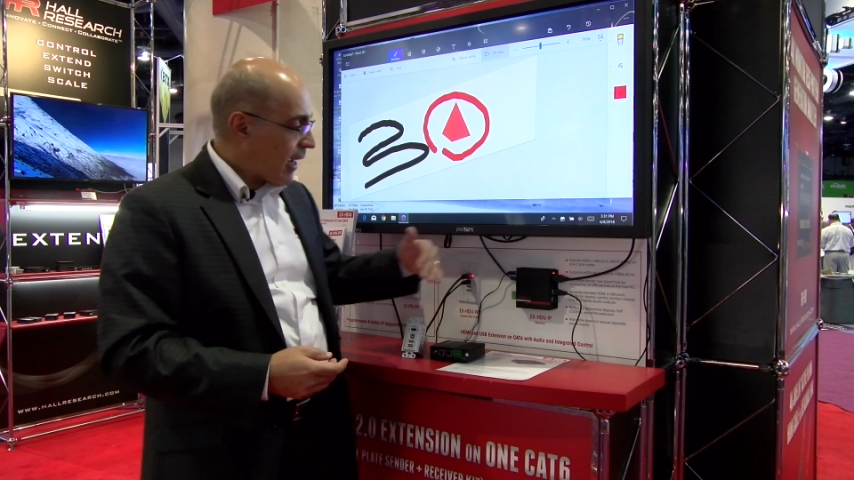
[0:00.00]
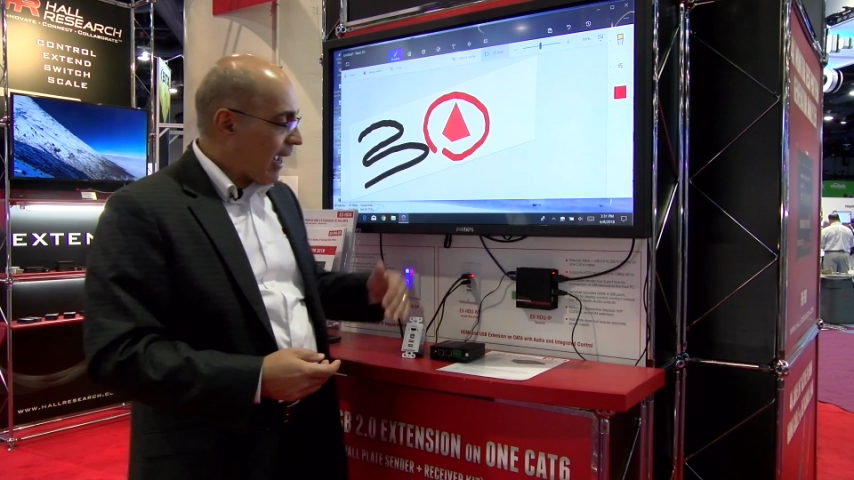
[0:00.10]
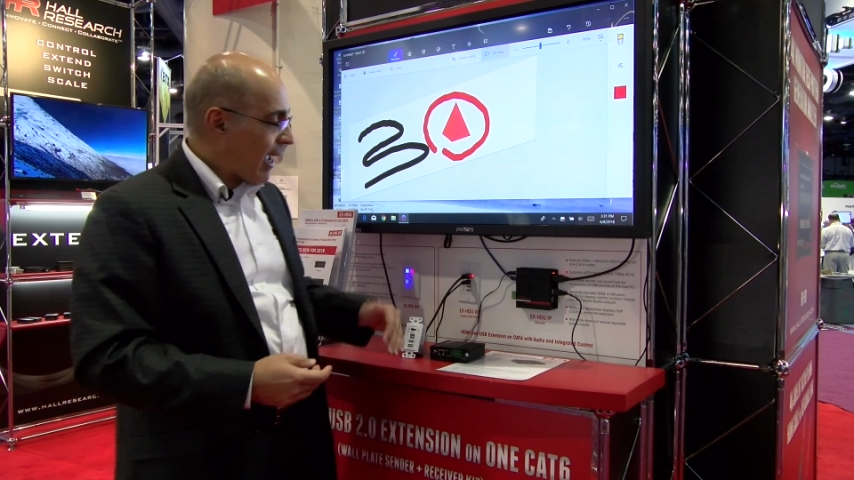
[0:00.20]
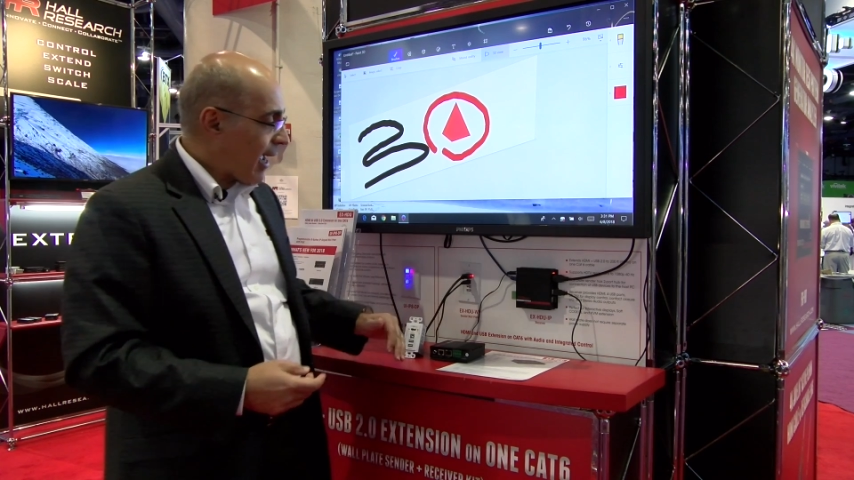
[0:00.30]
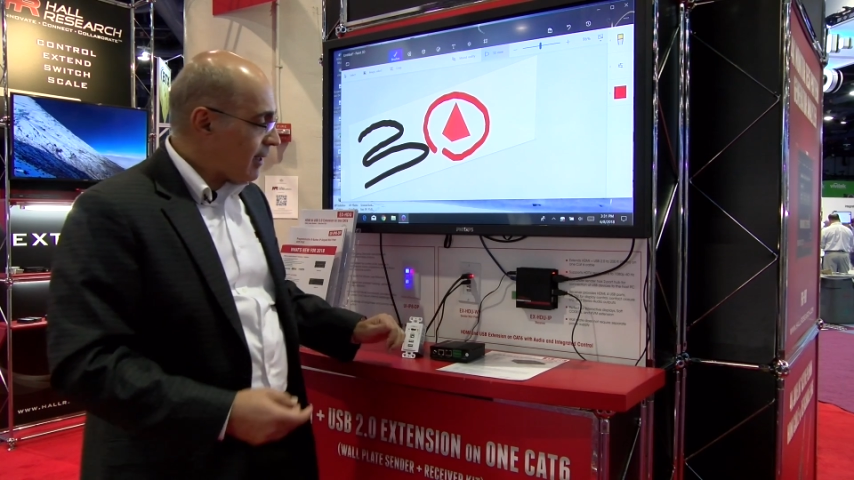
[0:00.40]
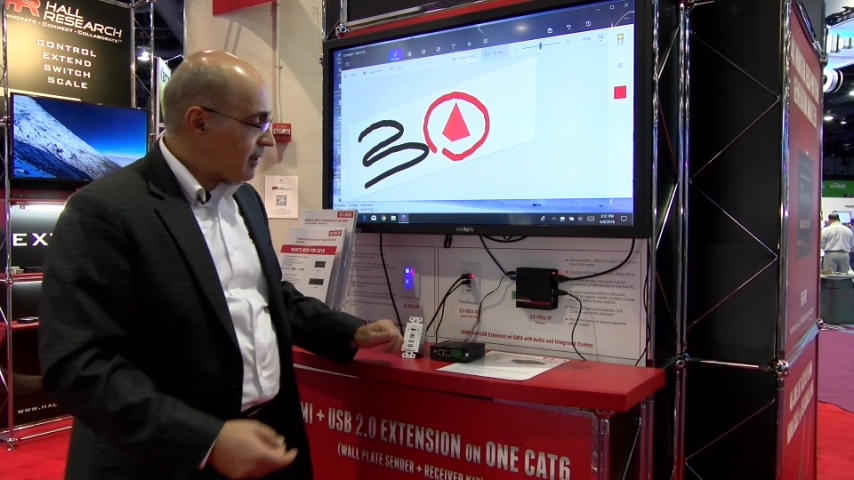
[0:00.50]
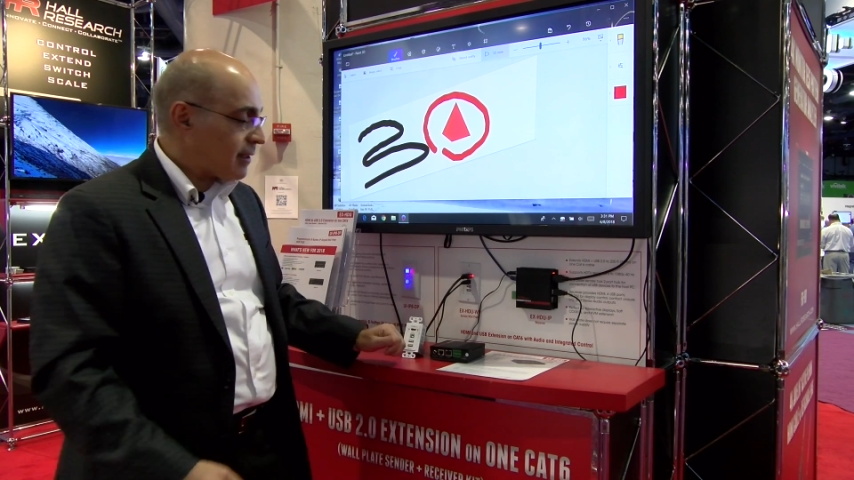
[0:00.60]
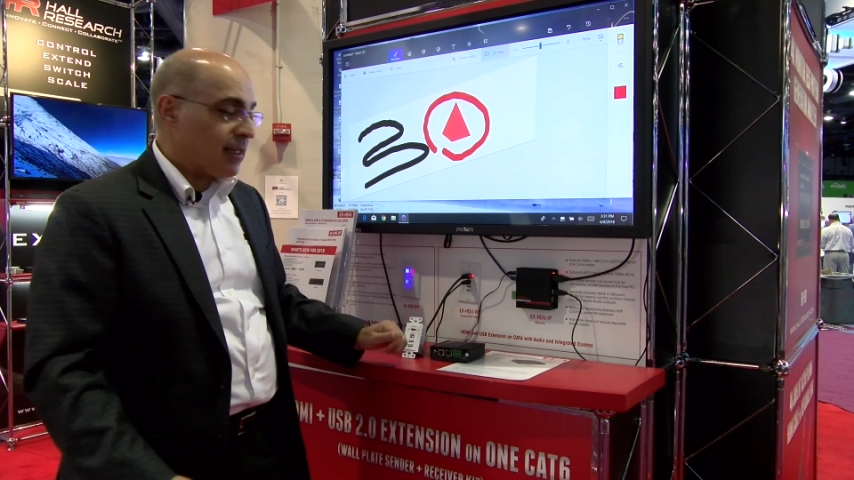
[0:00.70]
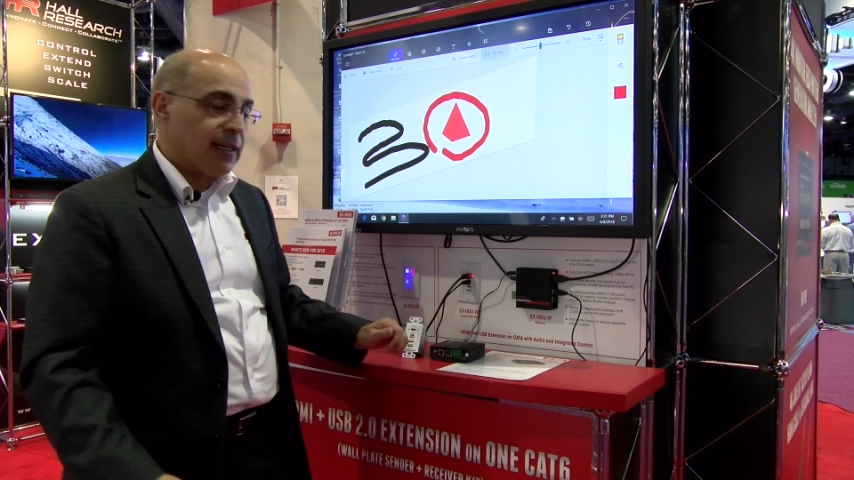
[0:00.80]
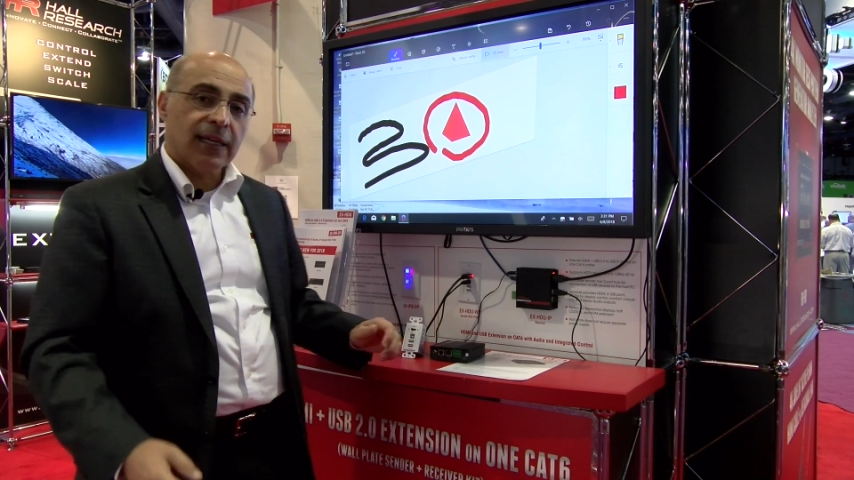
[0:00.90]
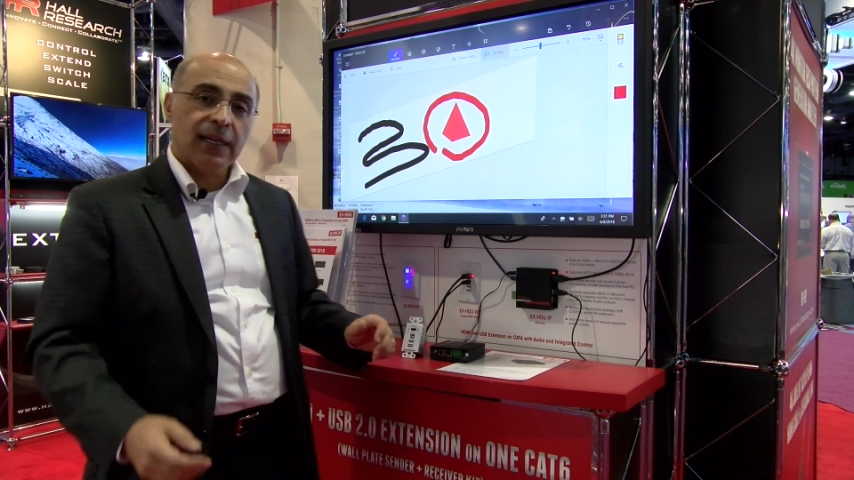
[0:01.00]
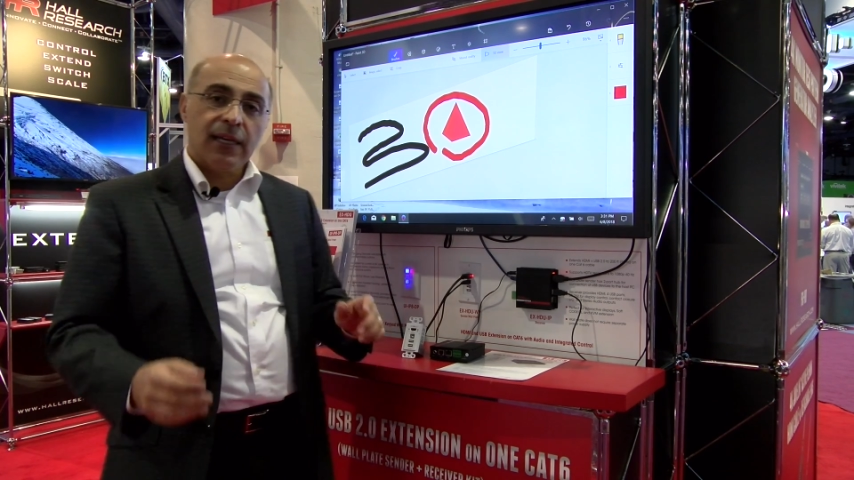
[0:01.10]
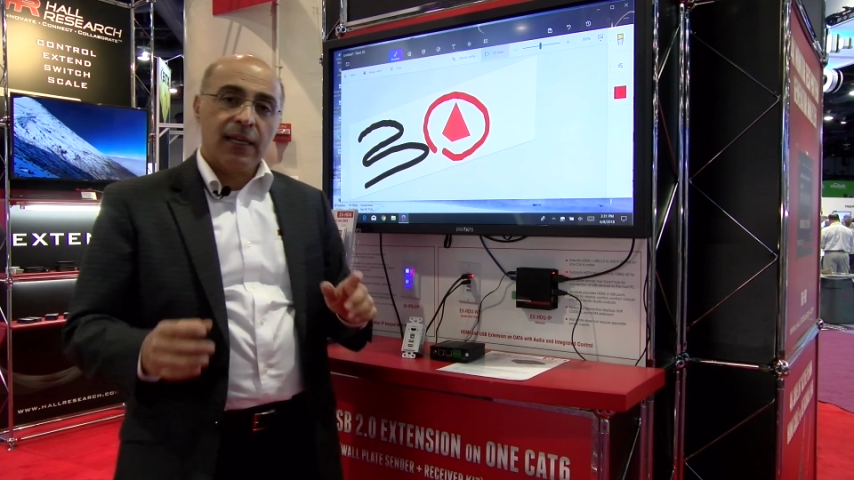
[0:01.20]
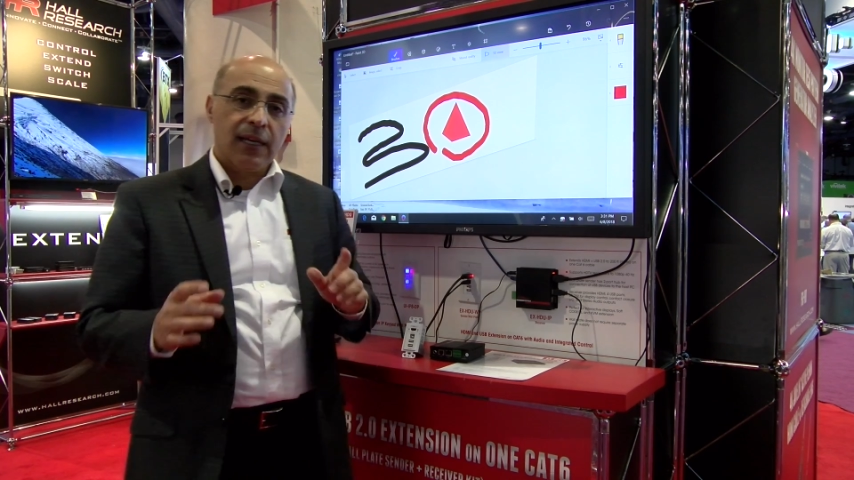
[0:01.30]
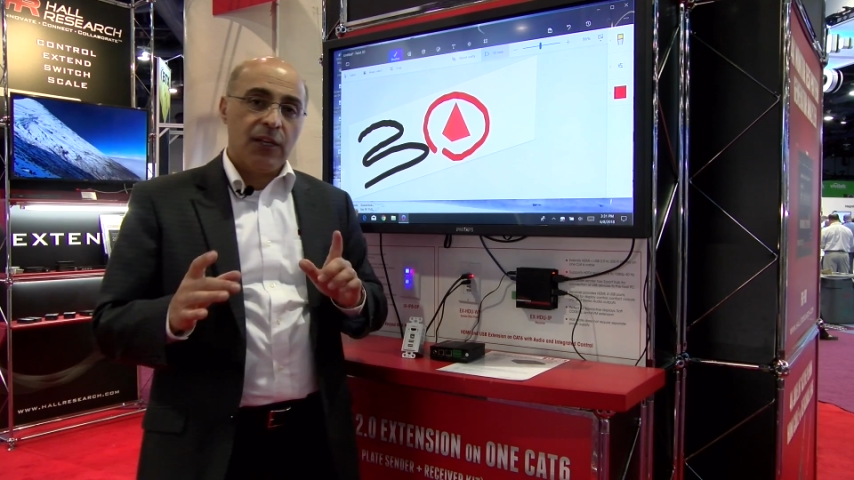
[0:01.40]
and
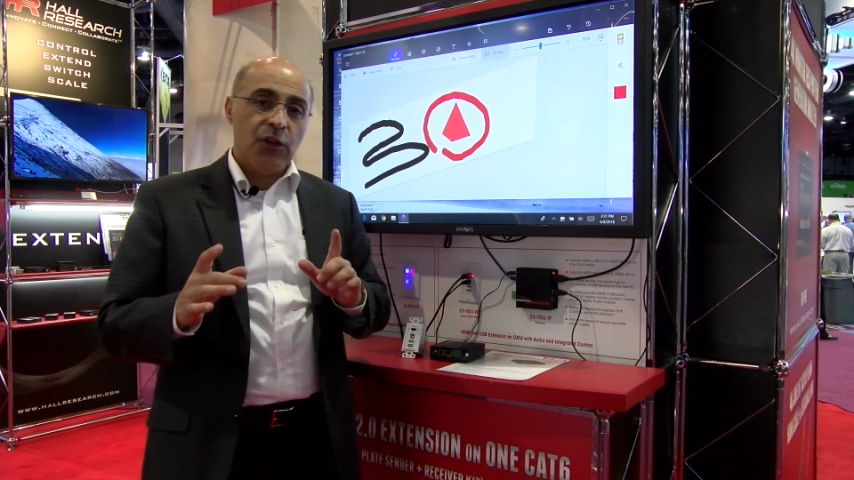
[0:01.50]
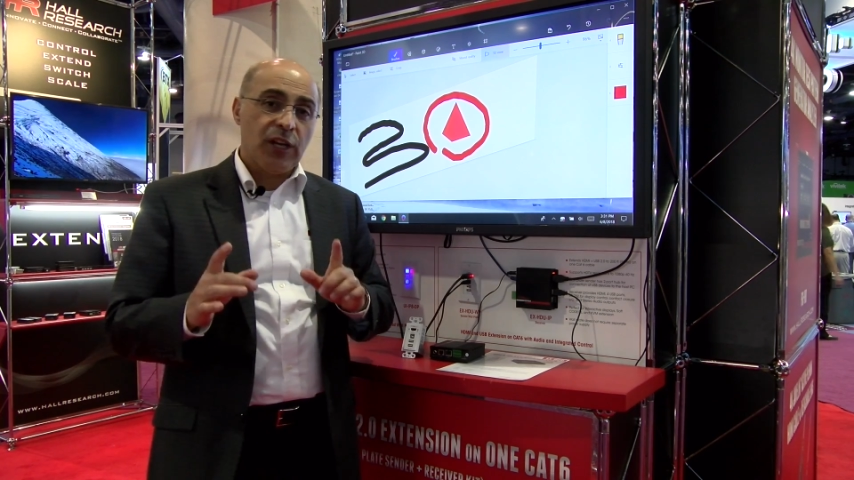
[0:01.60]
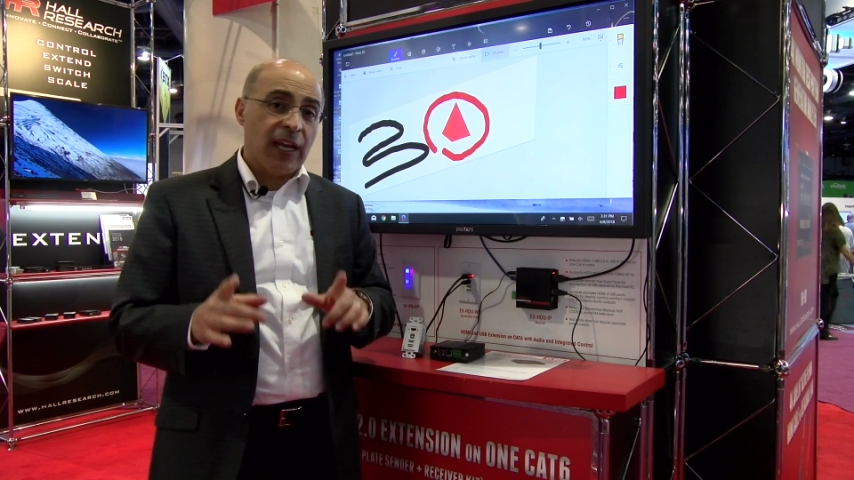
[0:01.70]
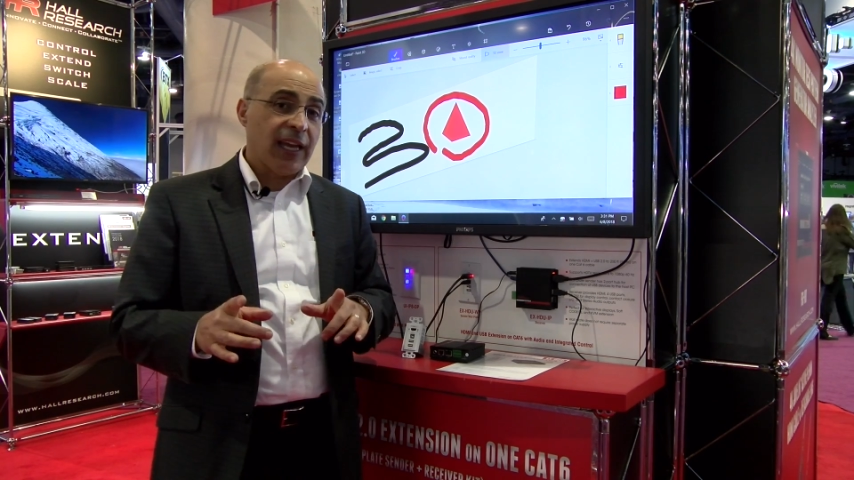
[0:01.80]
you can